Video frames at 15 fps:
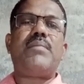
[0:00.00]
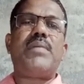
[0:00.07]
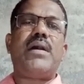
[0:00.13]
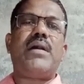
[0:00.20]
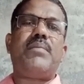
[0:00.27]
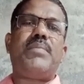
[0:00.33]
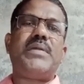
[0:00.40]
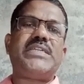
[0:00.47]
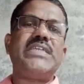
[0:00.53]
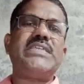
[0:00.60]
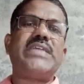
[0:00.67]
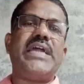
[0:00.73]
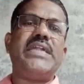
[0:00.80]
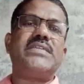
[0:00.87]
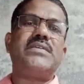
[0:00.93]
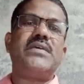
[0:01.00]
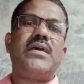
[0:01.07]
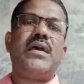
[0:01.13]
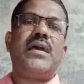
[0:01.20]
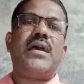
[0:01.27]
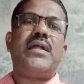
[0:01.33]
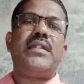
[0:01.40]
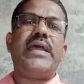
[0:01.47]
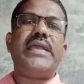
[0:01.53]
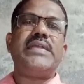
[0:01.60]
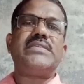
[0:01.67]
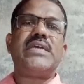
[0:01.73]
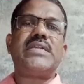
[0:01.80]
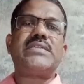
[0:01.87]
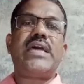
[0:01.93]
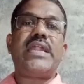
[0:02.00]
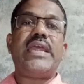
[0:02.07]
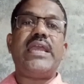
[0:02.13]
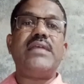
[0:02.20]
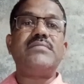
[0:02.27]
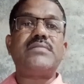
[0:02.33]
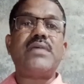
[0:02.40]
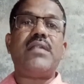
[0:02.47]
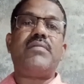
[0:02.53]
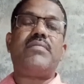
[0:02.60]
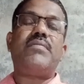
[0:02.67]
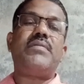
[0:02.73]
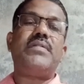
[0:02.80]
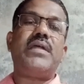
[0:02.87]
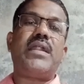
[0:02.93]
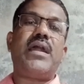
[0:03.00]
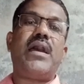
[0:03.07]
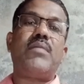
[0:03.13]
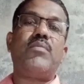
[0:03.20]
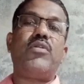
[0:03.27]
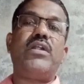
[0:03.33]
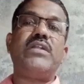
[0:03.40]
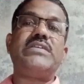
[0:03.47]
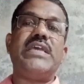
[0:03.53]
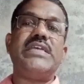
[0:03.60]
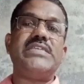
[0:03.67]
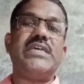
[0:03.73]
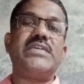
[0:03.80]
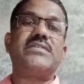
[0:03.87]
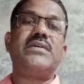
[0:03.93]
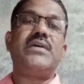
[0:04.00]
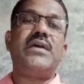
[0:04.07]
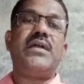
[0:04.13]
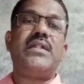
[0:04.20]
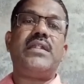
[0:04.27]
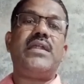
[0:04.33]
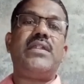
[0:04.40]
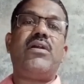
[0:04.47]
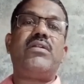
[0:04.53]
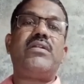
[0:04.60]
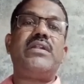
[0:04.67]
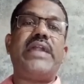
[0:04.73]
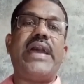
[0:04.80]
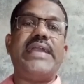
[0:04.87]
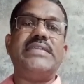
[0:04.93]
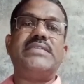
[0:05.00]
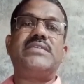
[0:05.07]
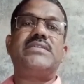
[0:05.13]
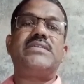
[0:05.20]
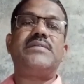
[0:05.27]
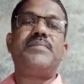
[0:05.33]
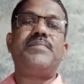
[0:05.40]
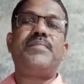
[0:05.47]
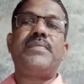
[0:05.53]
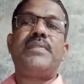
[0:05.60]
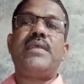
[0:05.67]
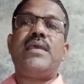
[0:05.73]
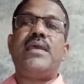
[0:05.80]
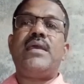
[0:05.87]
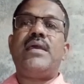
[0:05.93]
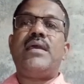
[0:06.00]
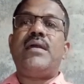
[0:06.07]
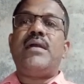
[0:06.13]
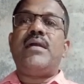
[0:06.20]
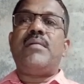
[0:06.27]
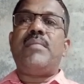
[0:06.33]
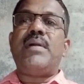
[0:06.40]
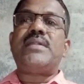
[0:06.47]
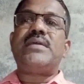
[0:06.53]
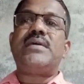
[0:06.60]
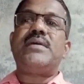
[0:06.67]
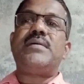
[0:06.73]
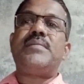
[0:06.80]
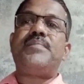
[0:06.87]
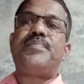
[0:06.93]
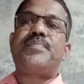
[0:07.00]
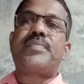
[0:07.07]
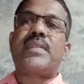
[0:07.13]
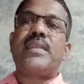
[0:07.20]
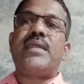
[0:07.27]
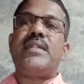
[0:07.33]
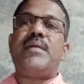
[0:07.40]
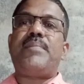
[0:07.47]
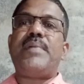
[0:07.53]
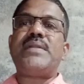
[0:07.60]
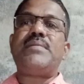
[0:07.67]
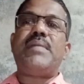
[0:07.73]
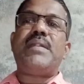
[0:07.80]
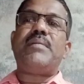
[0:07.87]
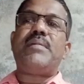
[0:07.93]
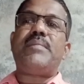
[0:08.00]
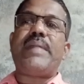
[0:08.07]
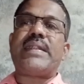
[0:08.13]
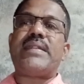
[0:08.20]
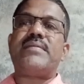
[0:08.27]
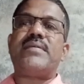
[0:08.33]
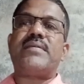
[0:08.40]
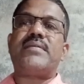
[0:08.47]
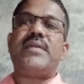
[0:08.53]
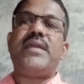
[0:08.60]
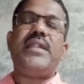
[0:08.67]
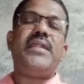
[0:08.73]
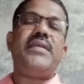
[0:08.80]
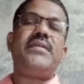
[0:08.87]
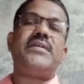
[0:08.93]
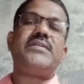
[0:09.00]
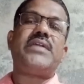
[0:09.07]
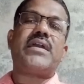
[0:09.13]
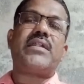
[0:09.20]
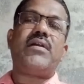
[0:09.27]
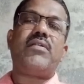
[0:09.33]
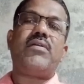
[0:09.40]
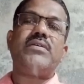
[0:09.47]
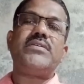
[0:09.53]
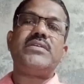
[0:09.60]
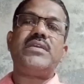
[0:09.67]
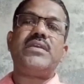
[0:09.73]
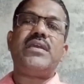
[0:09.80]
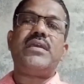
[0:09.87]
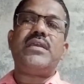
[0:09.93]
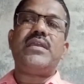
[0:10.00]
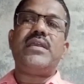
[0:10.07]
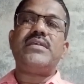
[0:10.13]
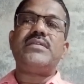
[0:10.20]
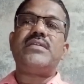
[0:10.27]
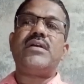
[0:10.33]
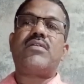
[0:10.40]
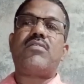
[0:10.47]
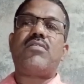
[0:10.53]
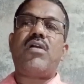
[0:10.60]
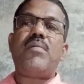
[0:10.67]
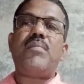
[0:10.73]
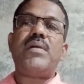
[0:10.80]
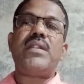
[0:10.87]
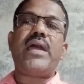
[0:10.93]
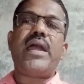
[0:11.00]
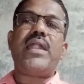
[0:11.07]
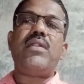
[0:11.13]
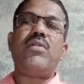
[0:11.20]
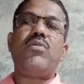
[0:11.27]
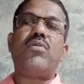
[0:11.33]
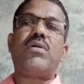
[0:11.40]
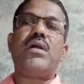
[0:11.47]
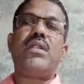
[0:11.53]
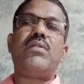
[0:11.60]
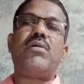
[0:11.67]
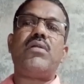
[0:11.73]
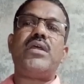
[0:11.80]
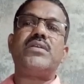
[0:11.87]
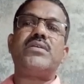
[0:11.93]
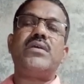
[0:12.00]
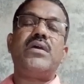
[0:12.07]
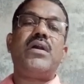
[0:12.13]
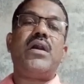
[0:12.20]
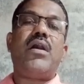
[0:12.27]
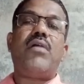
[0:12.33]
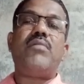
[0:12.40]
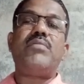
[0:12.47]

pesticides, the insects are himself, their hormonal changes, they are not dies. But the pest management practices, indigenous technology is the common and local knowledge of the